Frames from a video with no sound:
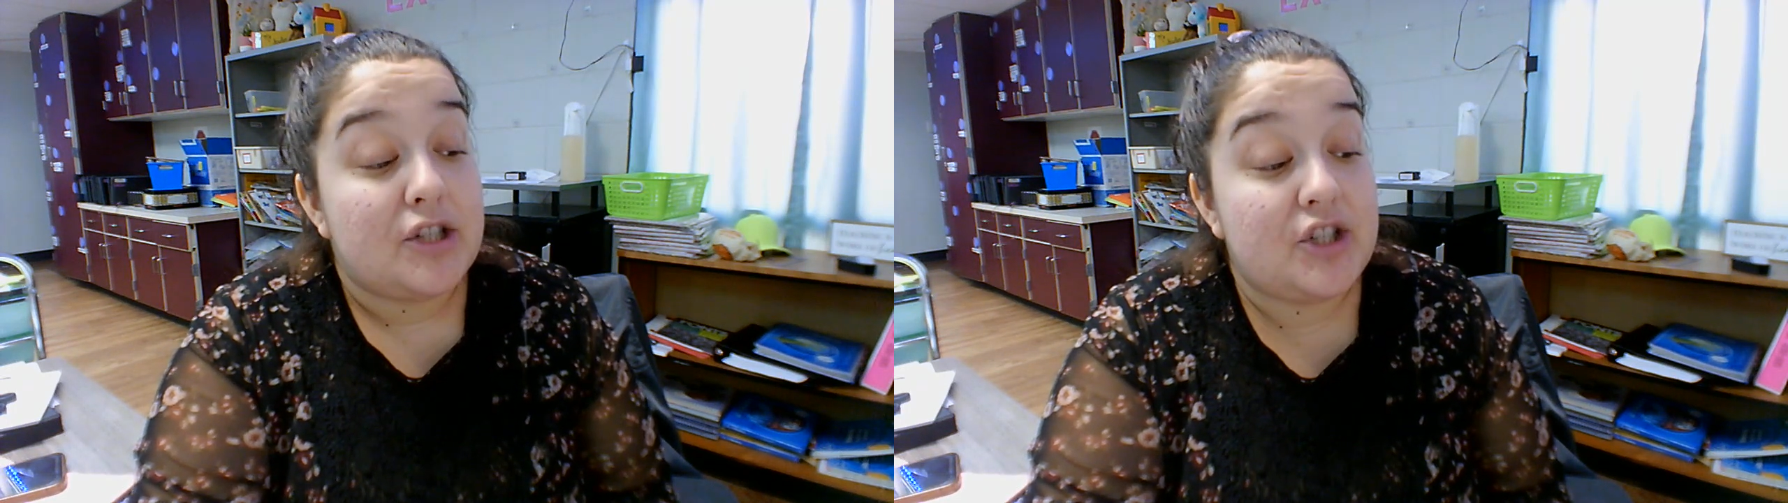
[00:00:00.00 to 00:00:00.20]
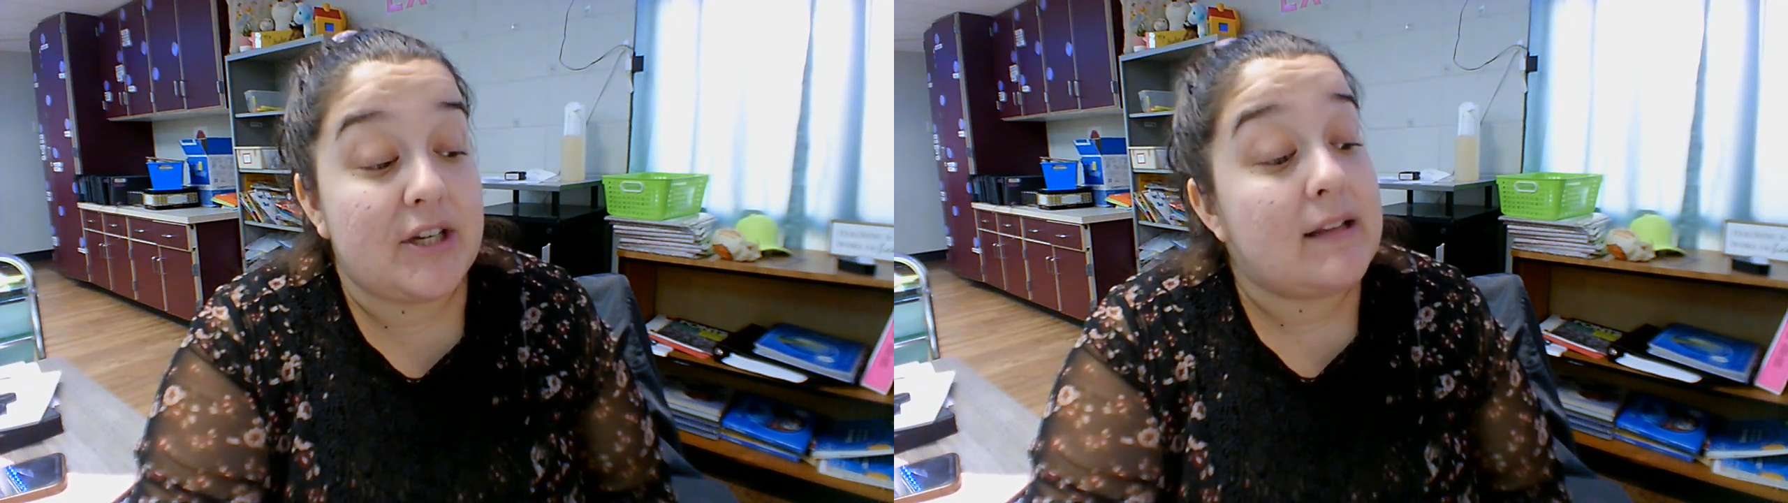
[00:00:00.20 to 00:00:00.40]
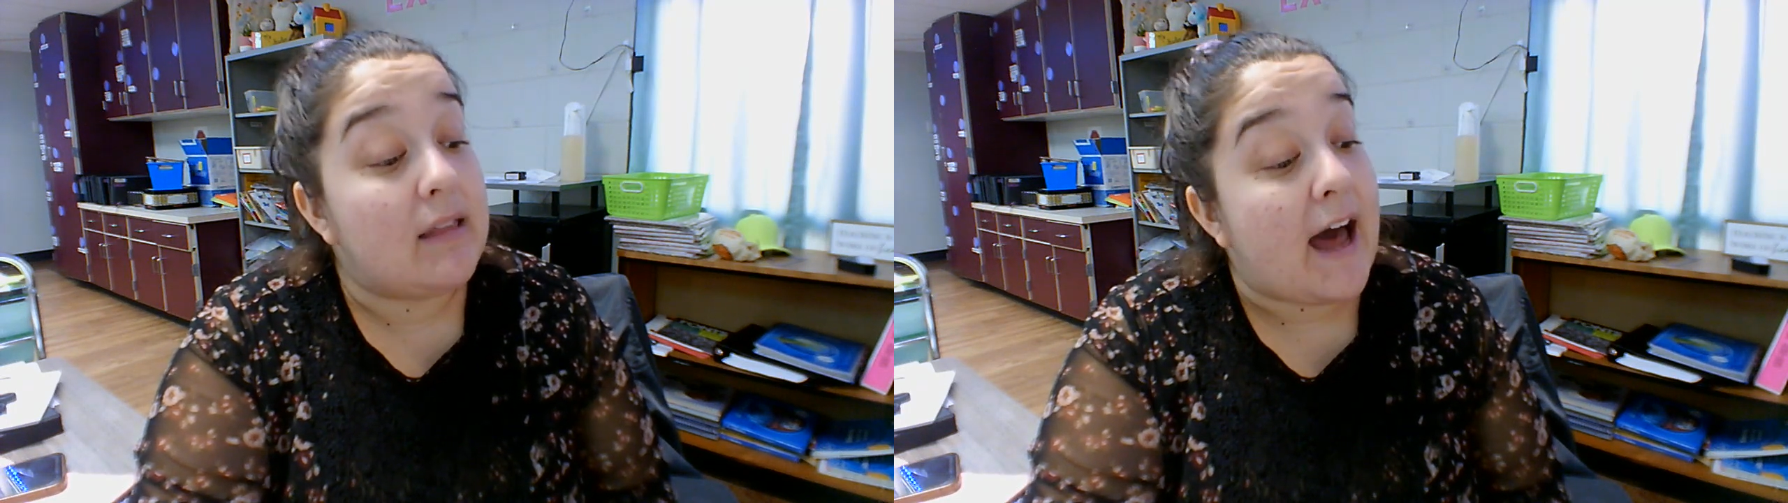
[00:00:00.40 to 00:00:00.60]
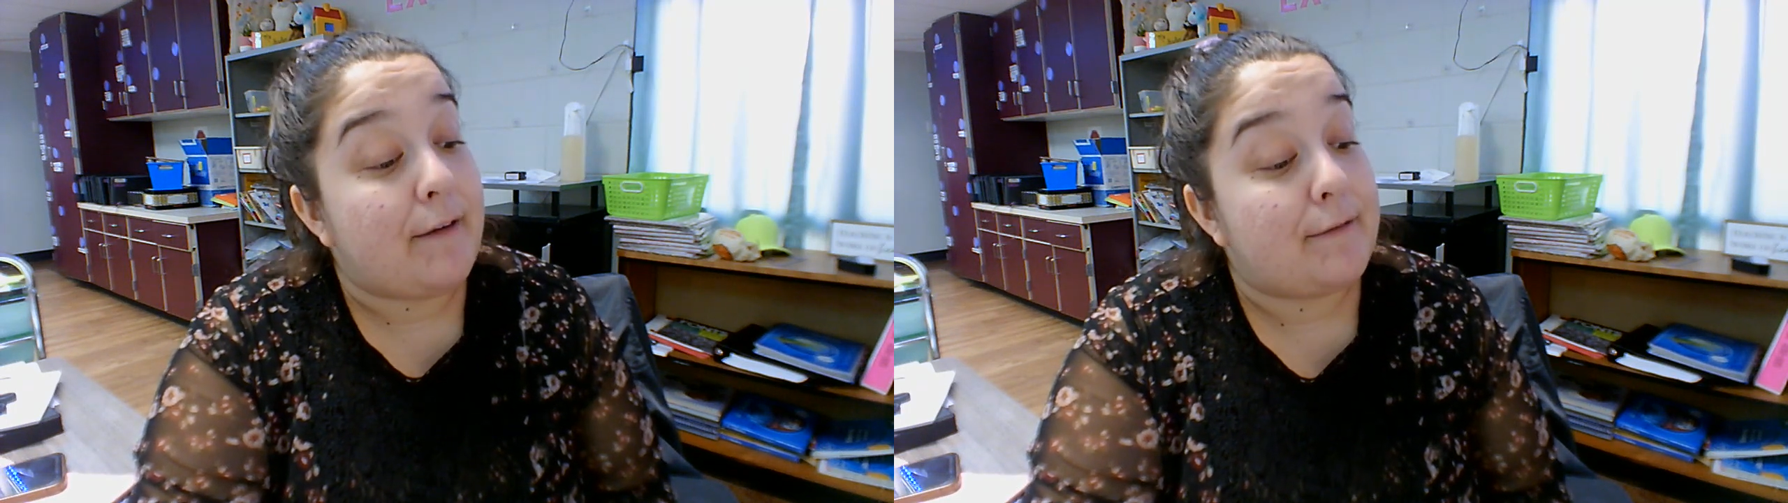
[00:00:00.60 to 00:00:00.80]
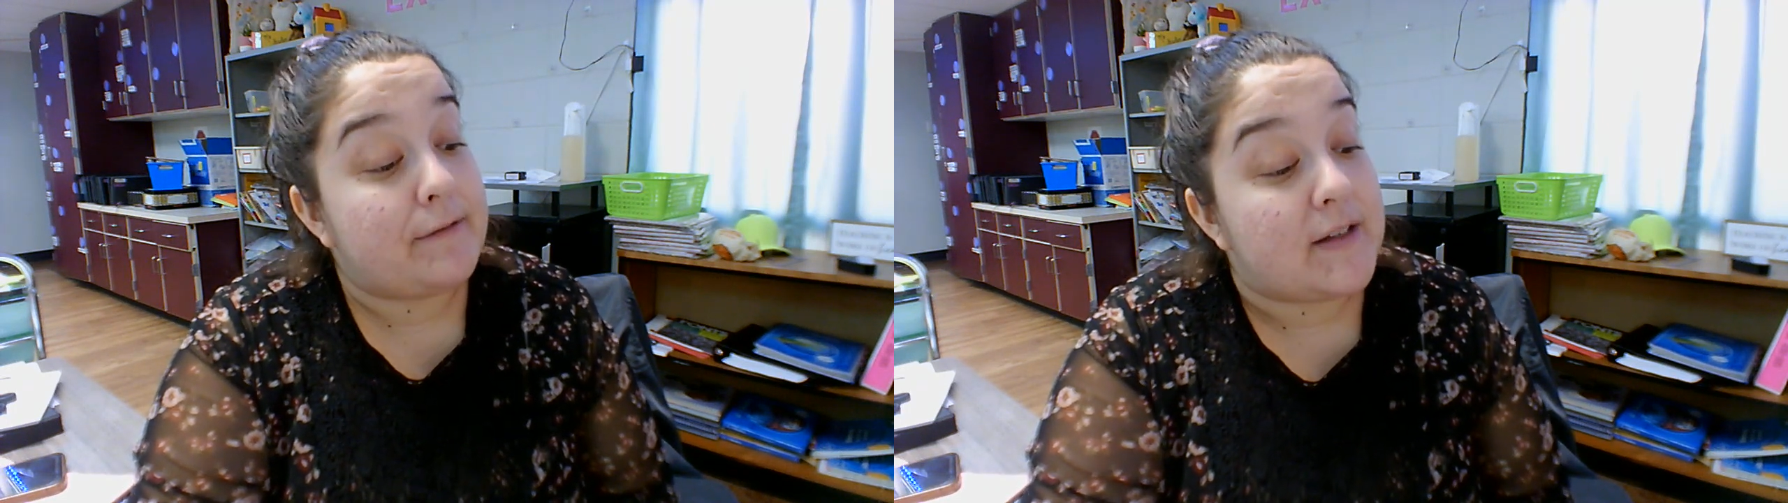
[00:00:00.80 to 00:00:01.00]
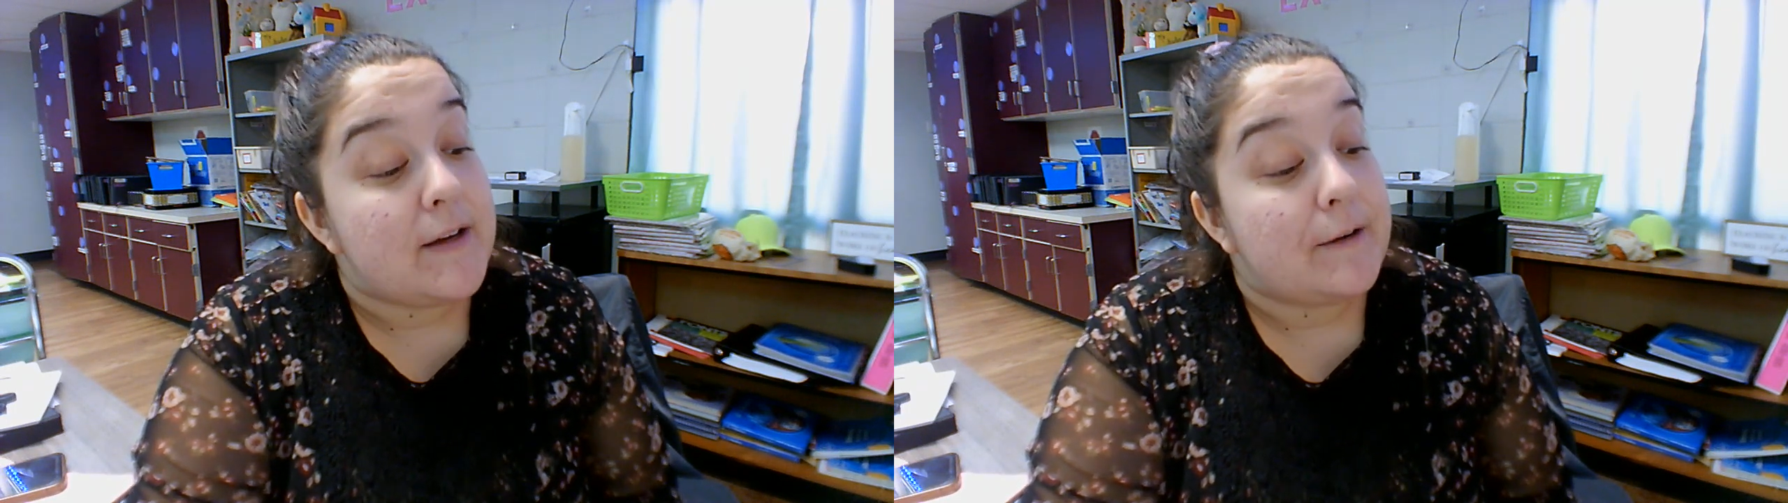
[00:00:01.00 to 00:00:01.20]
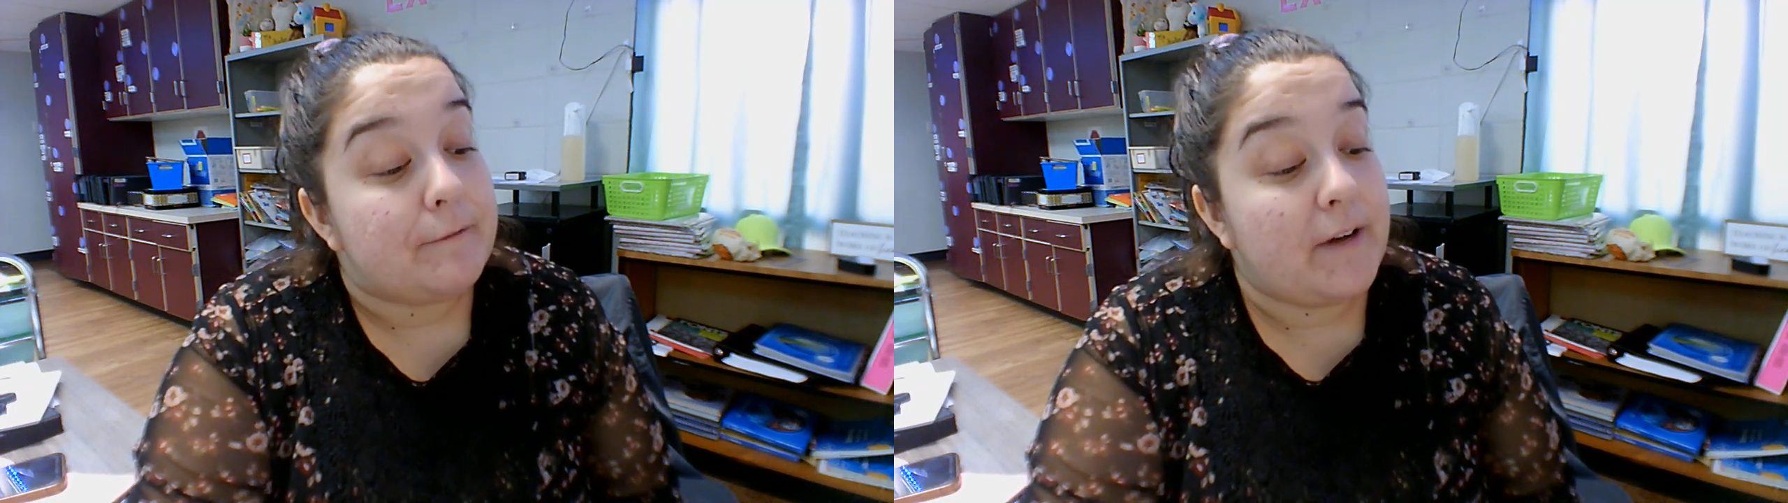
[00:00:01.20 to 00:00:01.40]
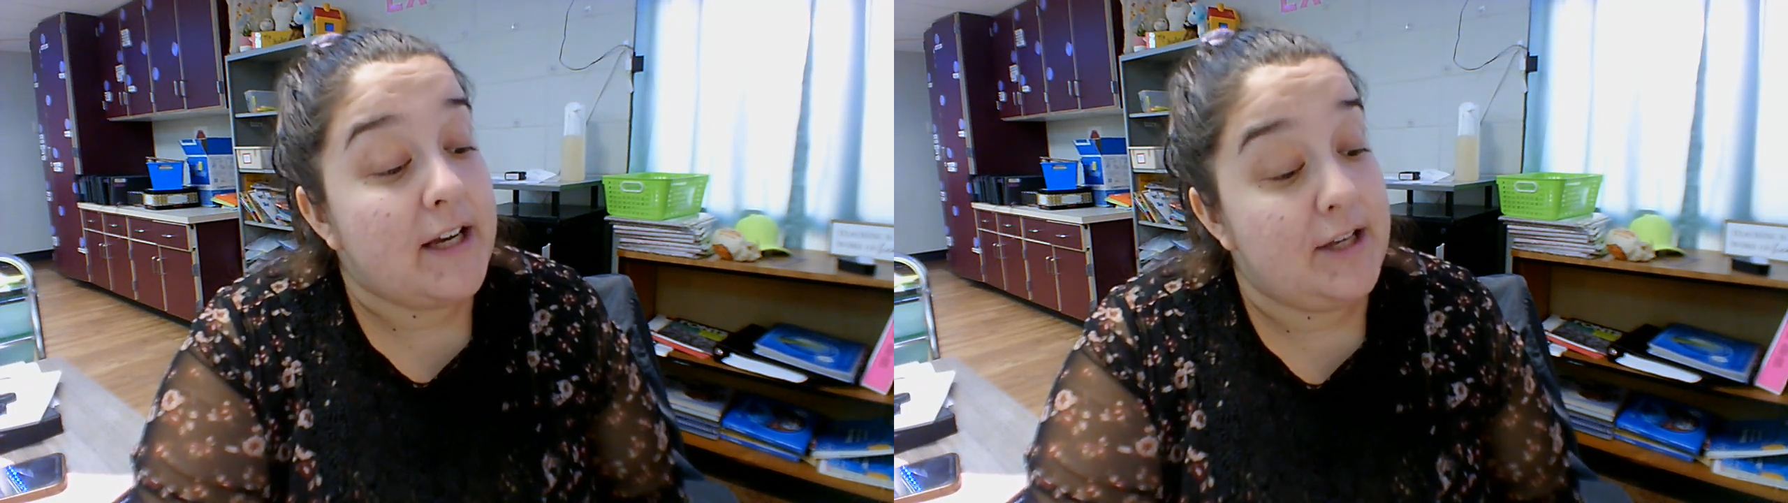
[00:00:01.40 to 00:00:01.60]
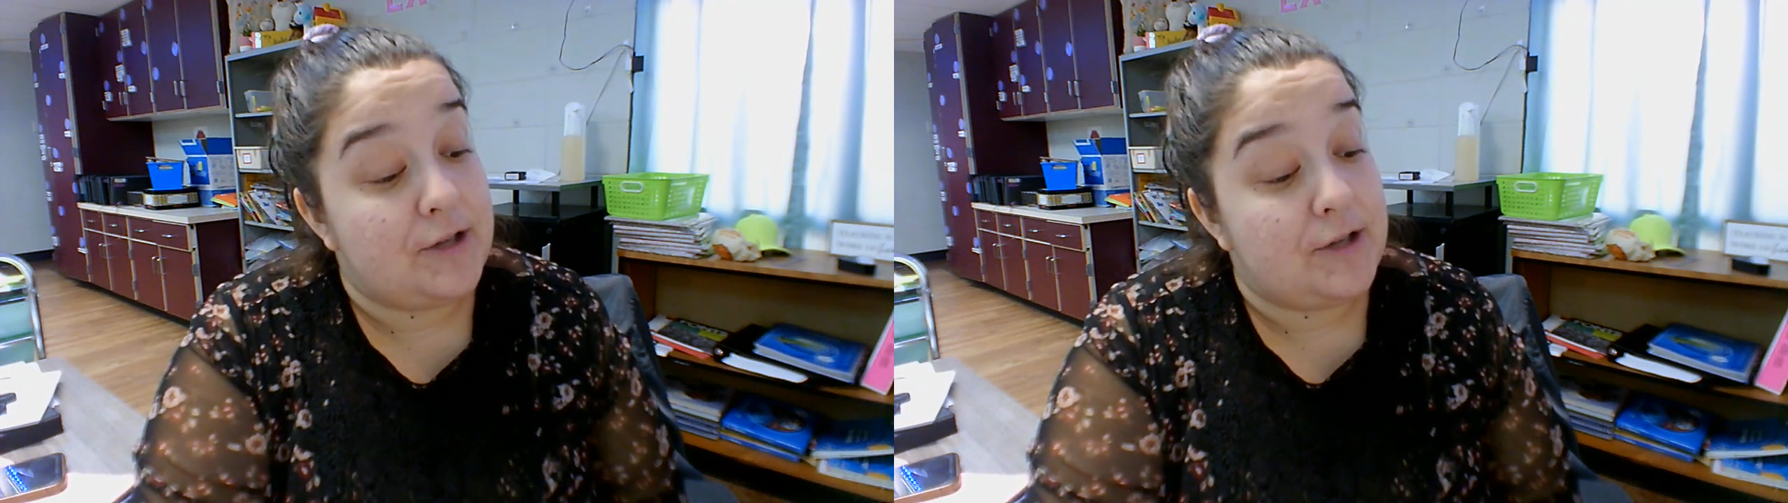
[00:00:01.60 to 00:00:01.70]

G laughed. Funny